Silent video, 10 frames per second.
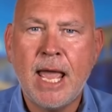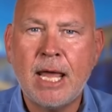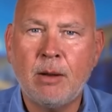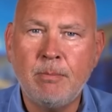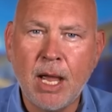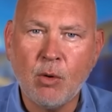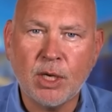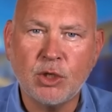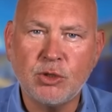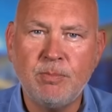And
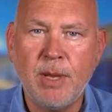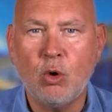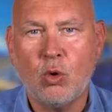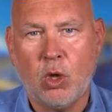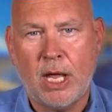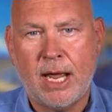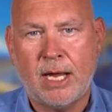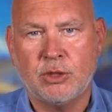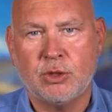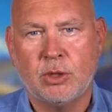America's middle
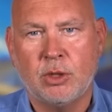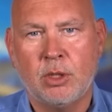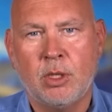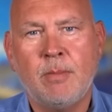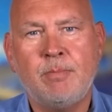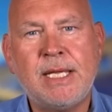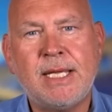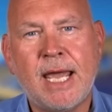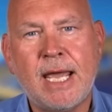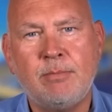class
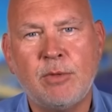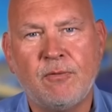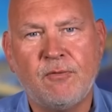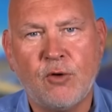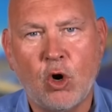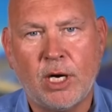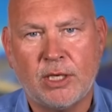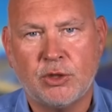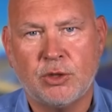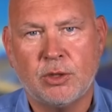became the
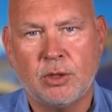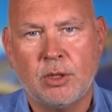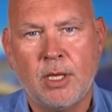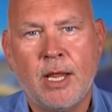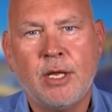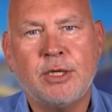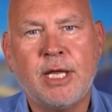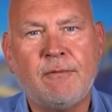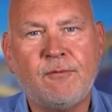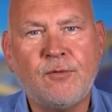furnace
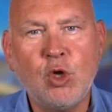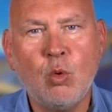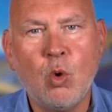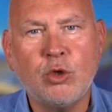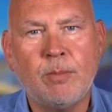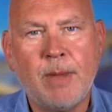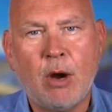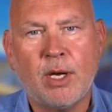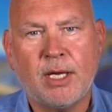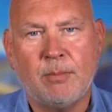that fueled
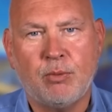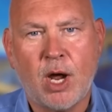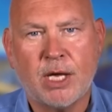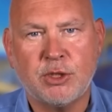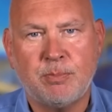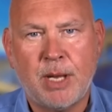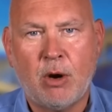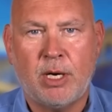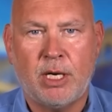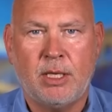American
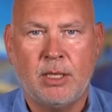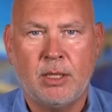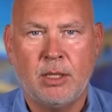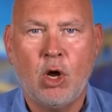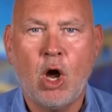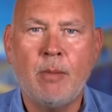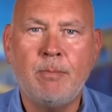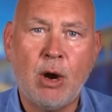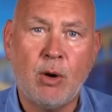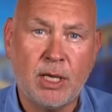prosperity,
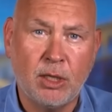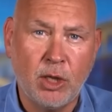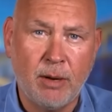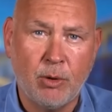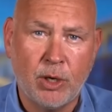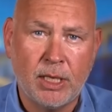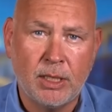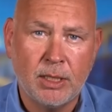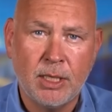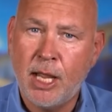American liberty.
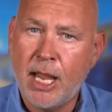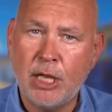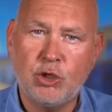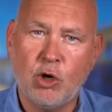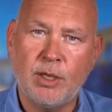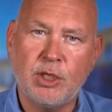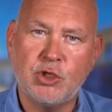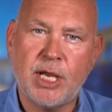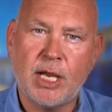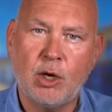And during the
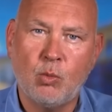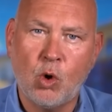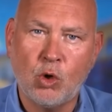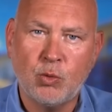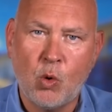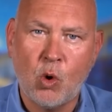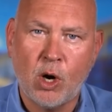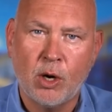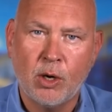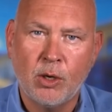Second World
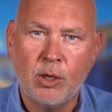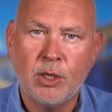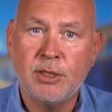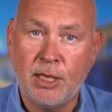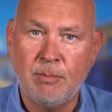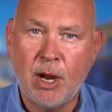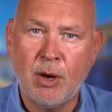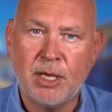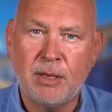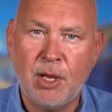War, the
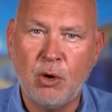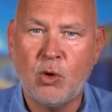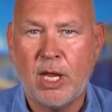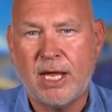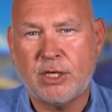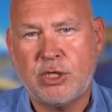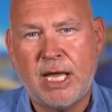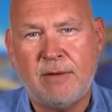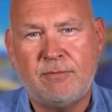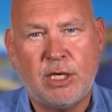American middle class
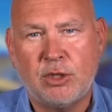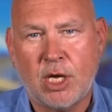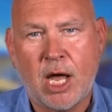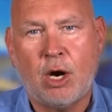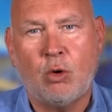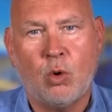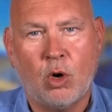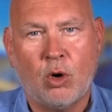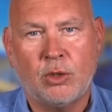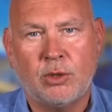saved the entire
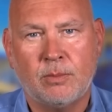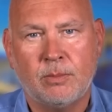world.